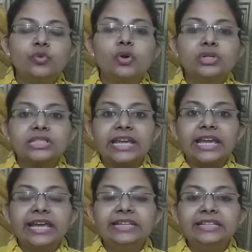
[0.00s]
want
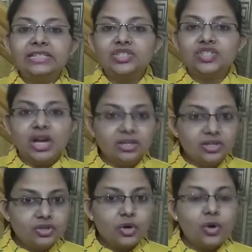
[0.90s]
any
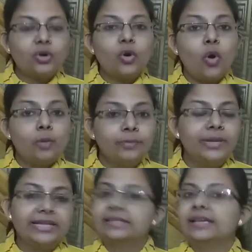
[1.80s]
junk drawer or
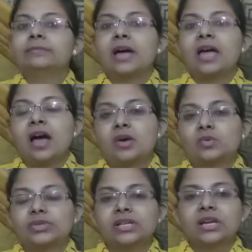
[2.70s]
place in my
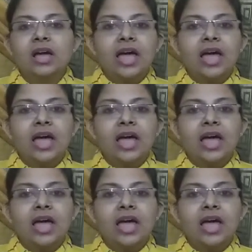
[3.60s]
house.